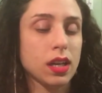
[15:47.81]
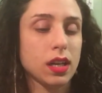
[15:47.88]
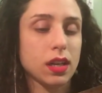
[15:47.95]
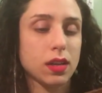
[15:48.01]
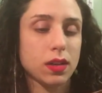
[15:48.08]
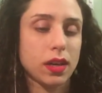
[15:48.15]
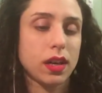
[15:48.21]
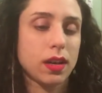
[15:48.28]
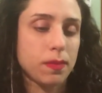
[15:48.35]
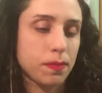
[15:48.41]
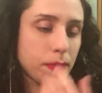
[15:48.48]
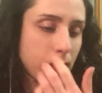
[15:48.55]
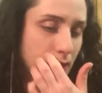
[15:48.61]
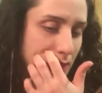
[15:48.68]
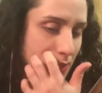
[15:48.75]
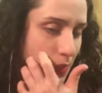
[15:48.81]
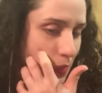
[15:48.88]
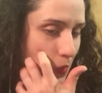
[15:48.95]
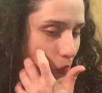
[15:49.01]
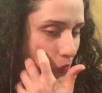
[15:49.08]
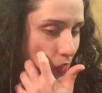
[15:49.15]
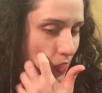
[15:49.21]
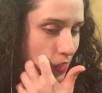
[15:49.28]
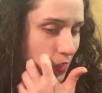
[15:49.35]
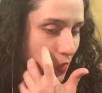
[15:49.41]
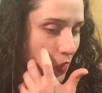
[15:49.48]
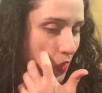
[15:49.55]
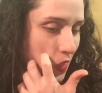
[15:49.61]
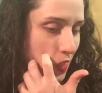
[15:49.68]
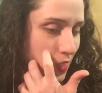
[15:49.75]
Okay, and so this
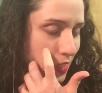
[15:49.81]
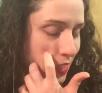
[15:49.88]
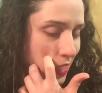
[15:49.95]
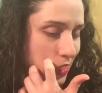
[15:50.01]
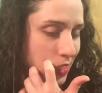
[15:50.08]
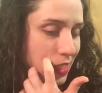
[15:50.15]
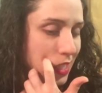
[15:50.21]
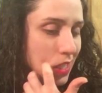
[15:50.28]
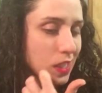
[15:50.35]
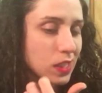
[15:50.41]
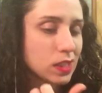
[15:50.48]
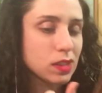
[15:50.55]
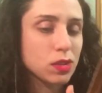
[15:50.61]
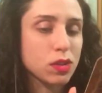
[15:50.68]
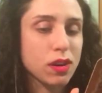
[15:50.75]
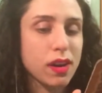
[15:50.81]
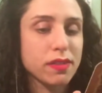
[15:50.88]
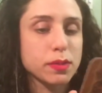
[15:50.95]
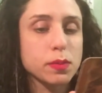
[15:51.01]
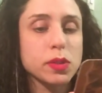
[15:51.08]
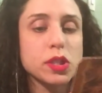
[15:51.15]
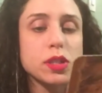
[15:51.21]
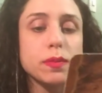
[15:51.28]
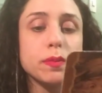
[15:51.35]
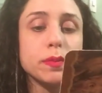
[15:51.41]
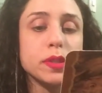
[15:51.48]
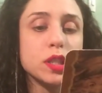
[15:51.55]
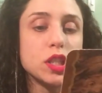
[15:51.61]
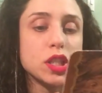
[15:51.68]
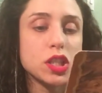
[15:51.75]
card says skills, craftsmanship,
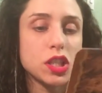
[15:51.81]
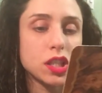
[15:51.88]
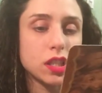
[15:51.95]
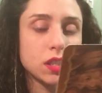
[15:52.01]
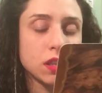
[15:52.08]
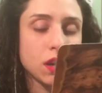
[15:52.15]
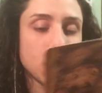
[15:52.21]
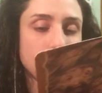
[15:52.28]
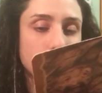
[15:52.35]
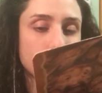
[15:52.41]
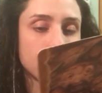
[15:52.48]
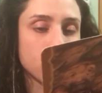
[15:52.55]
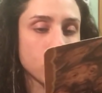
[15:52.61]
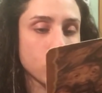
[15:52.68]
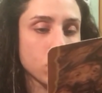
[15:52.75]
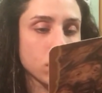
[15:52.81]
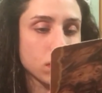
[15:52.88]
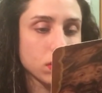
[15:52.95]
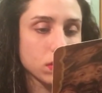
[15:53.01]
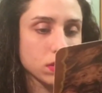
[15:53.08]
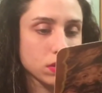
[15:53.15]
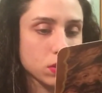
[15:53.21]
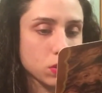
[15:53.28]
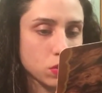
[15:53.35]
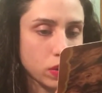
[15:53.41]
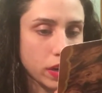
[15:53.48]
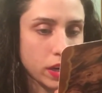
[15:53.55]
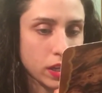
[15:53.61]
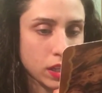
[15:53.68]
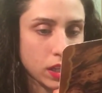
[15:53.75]
magician, moral
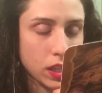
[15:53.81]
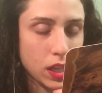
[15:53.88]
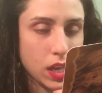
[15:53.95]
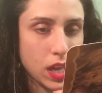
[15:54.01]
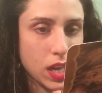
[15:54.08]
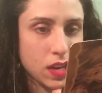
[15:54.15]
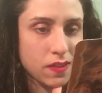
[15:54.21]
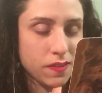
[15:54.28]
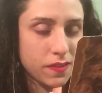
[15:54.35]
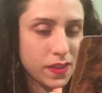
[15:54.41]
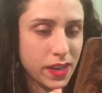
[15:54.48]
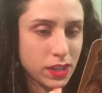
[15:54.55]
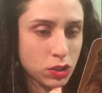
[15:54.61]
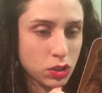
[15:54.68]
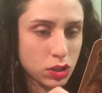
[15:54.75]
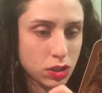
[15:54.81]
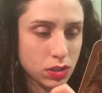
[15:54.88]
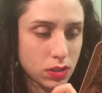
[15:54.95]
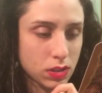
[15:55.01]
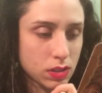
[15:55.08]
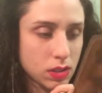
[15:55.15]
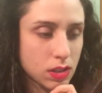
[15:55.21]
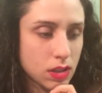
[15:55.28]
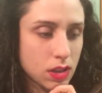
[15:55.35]
strength, invention.